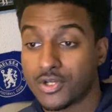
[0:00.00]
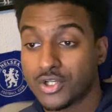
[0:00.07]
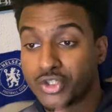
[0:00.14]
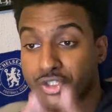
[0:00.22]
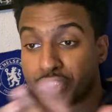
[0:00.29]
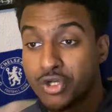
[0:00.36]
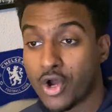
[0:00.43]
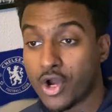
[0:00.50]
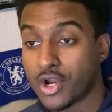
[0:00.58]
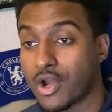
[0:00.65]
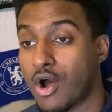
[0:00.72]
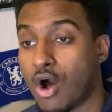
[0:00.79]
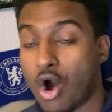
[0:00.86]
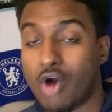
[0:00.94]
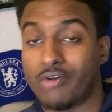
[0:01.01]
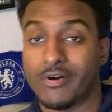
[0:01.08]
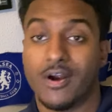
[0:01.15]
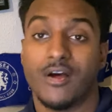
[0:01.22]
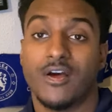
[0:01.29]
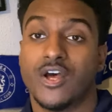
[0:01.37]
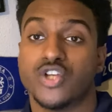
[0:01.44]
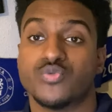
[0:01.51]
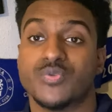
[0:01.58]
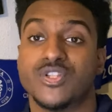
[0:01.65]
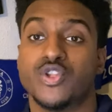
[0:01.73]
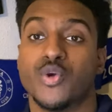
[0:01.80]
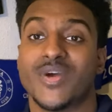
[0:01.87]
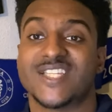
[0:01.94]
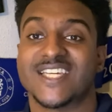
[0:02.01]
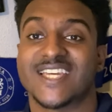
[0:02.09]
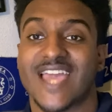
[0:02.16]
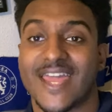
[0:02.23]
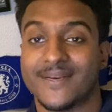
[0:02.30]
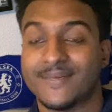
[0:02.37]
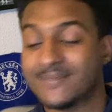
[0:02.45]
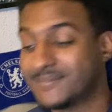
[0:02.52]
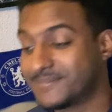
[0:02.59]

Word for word: Shock, horror, as we do it again.